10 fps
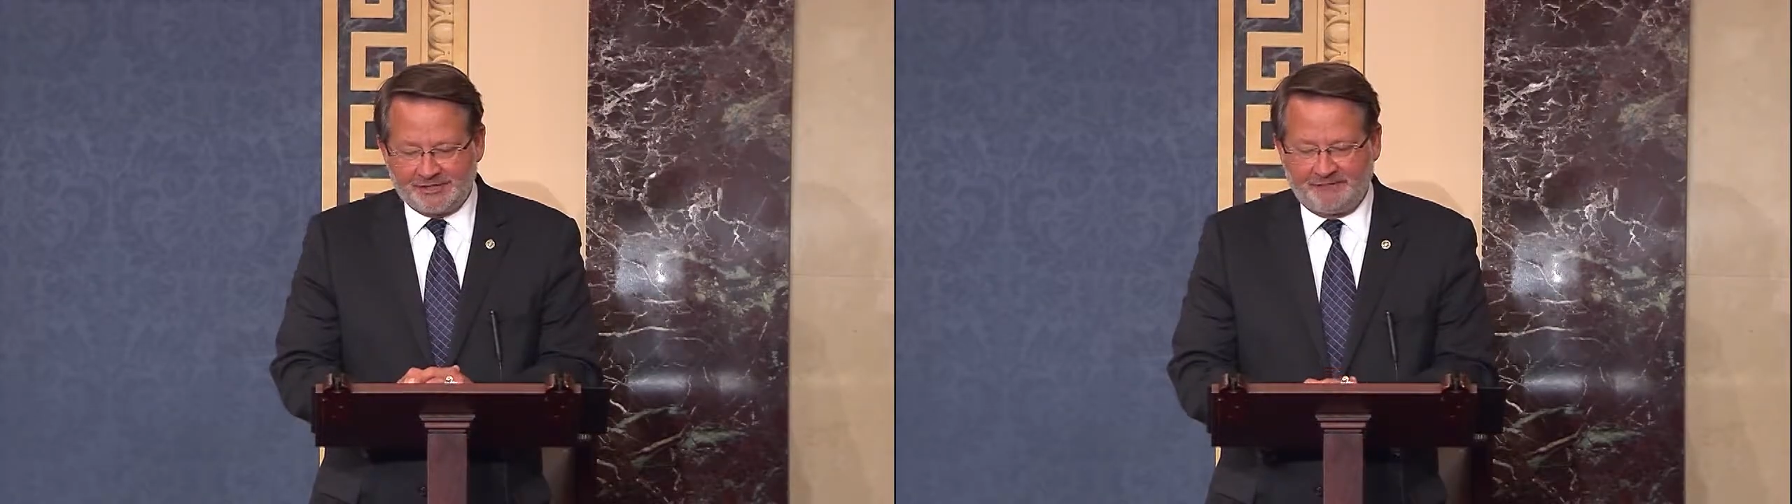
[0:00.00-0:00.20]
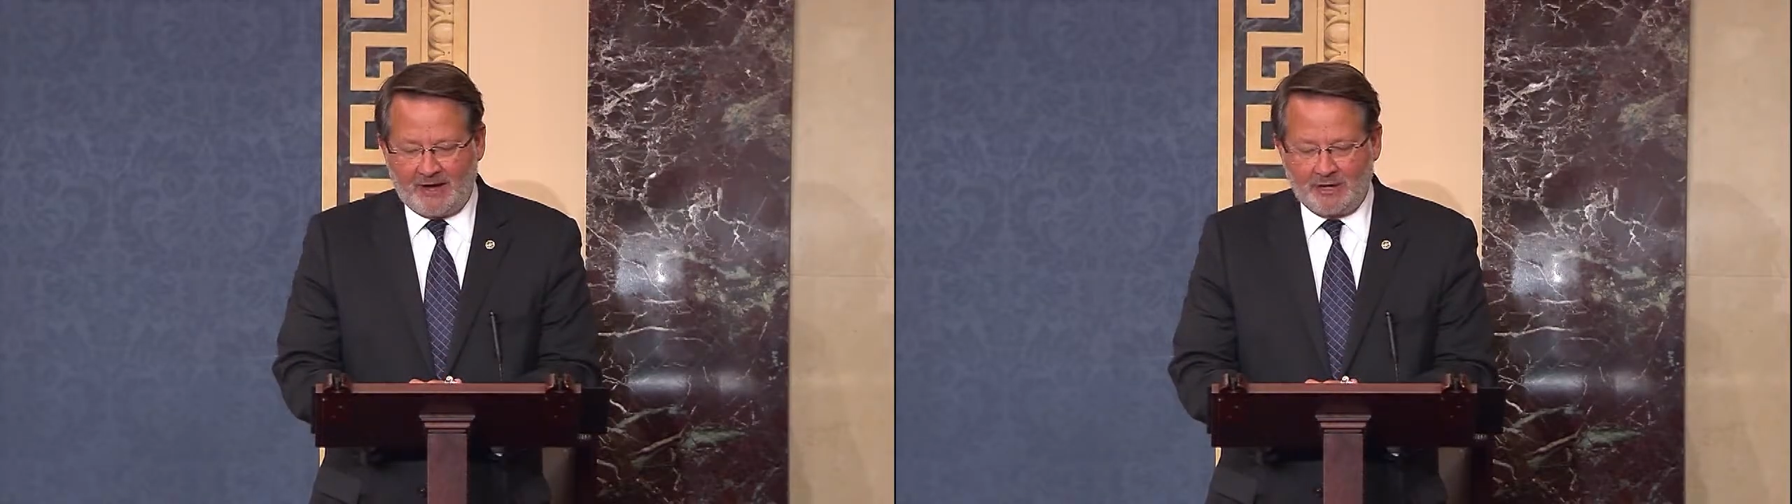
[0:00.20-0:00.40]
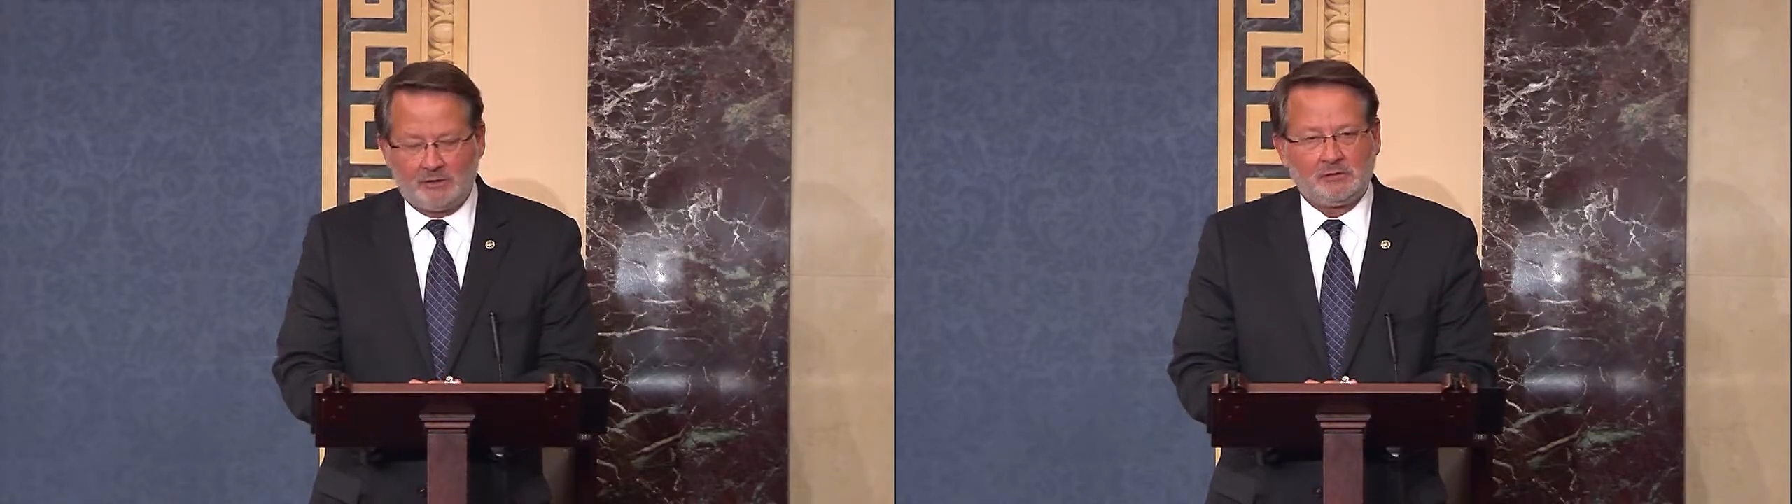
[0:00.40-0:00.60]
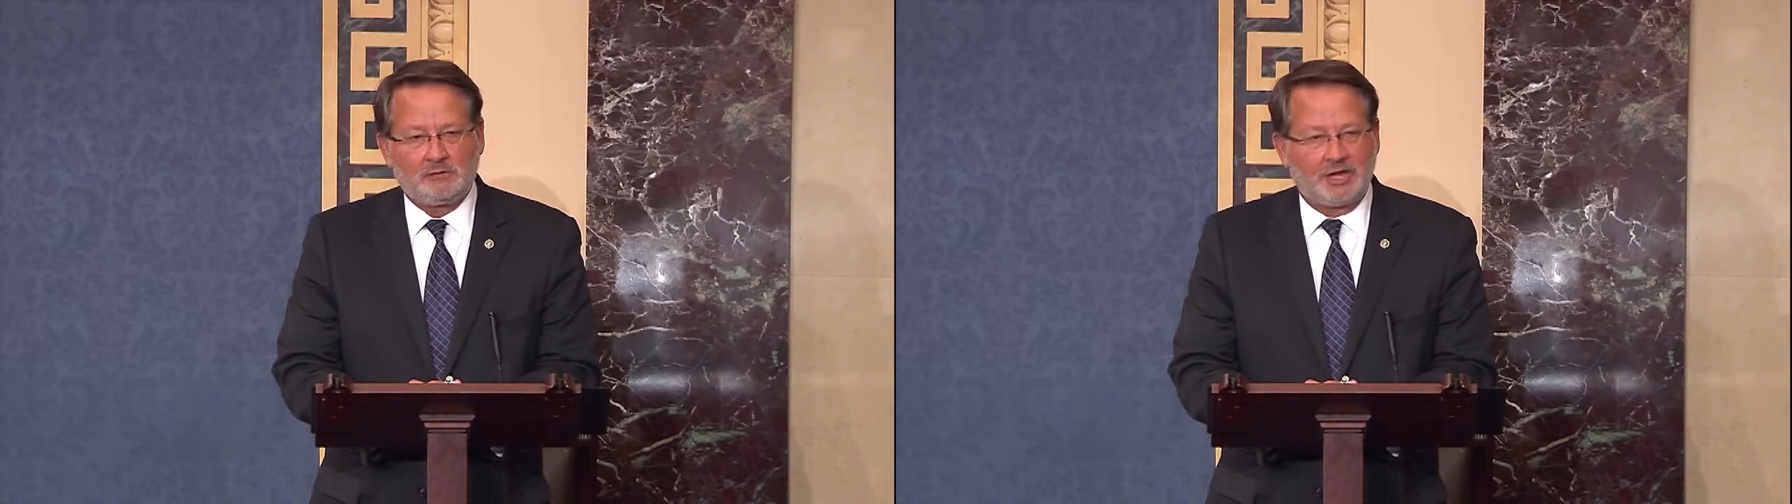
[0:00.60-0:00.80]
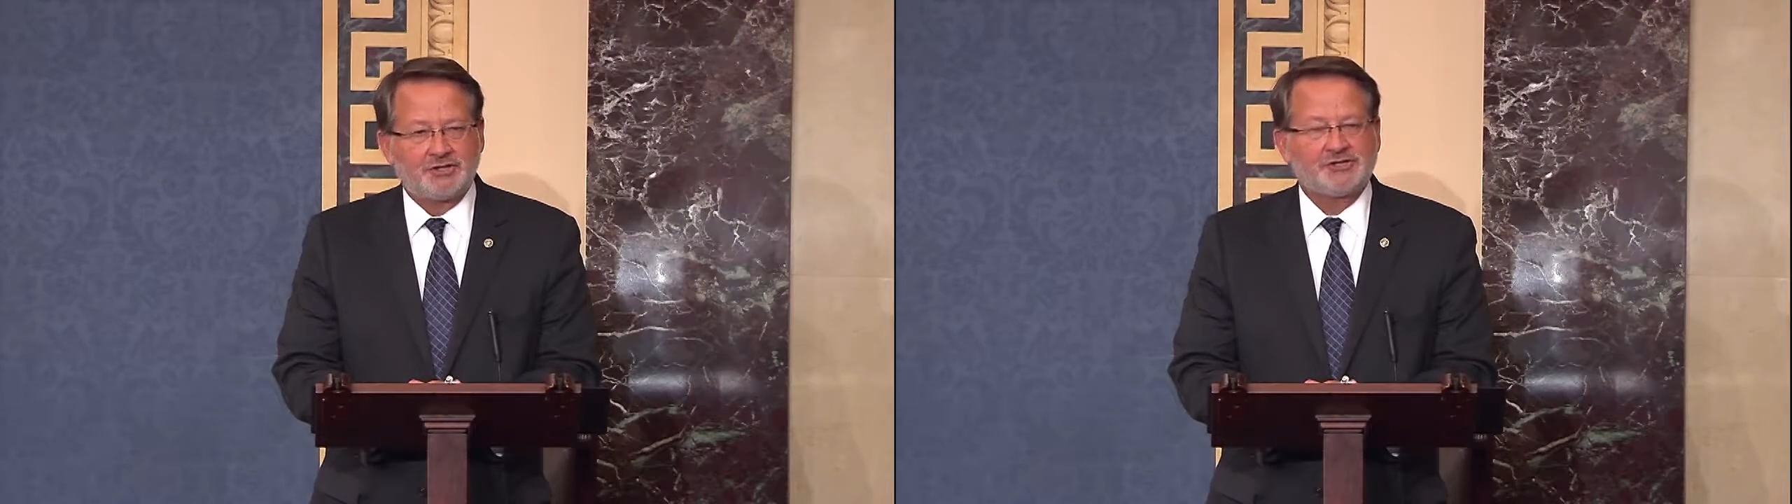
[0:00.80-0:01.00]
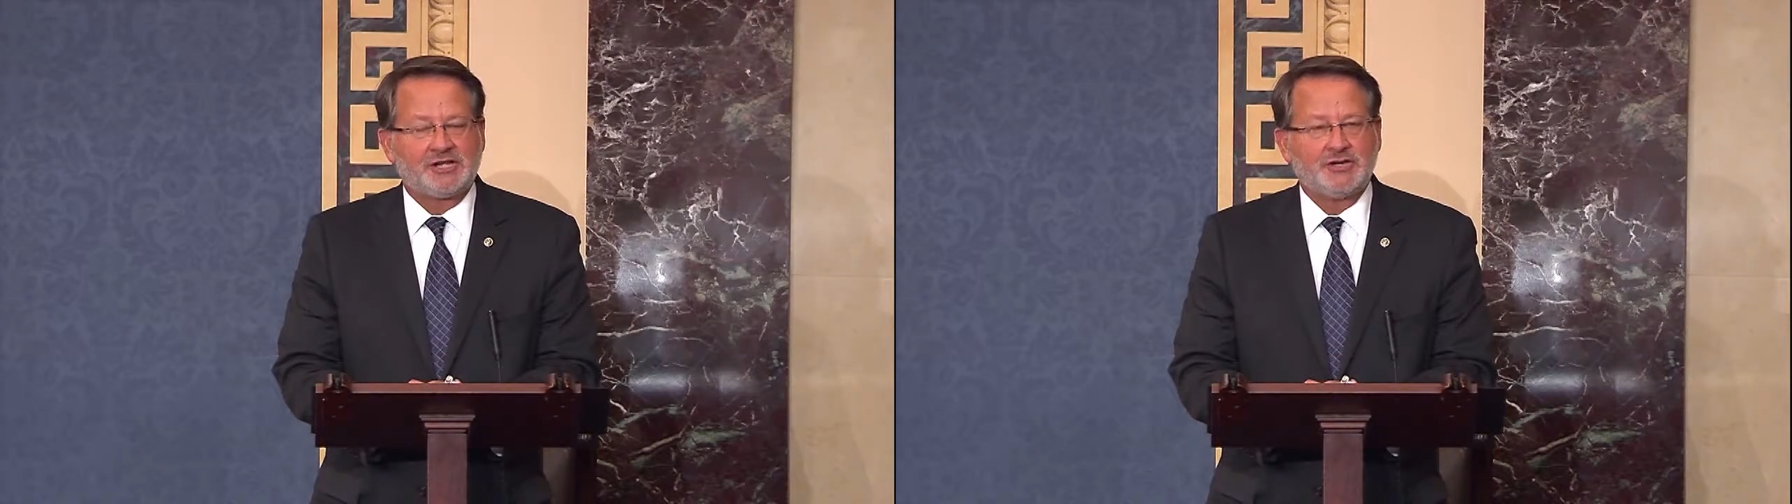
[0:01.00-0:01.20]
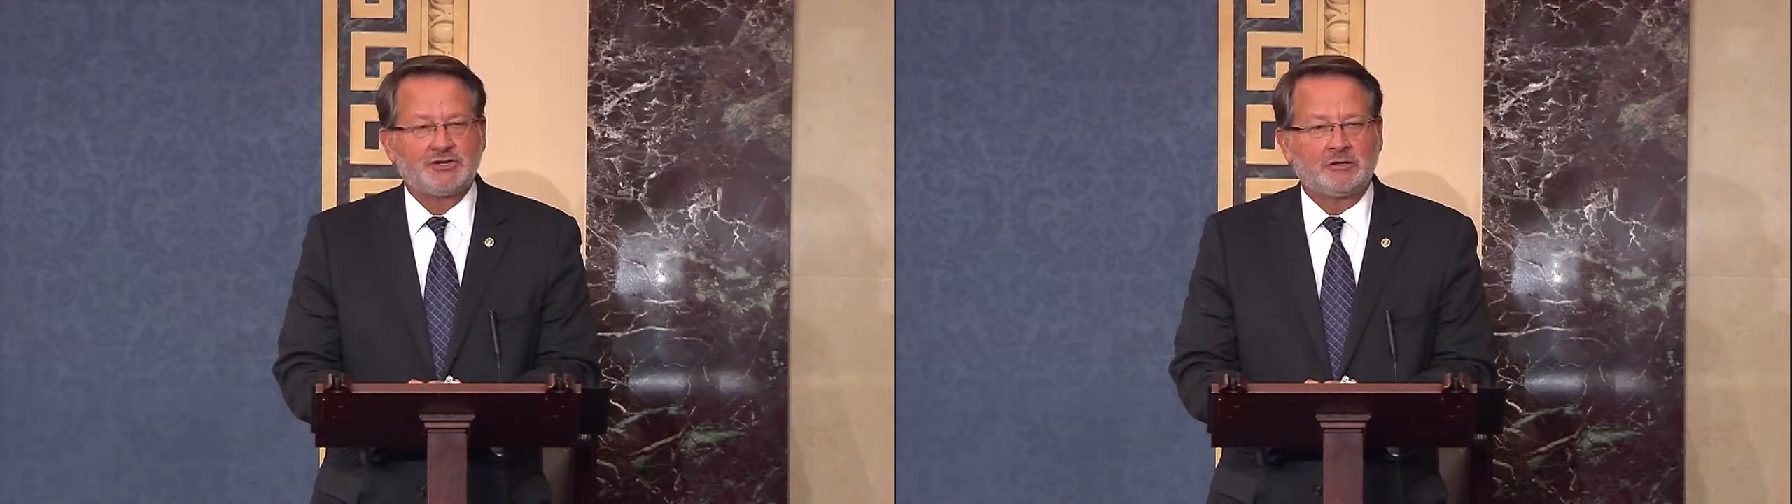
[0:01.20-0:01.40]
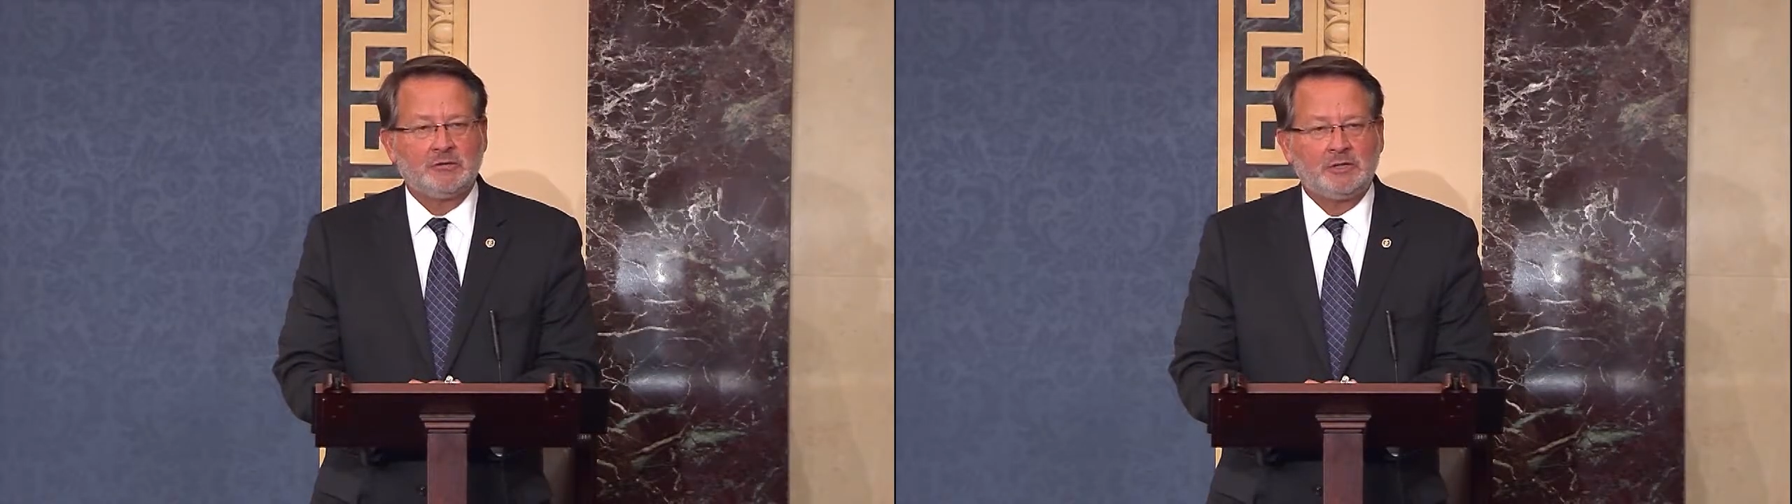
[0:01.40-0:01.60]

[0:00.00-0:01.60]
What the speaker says: vital legislation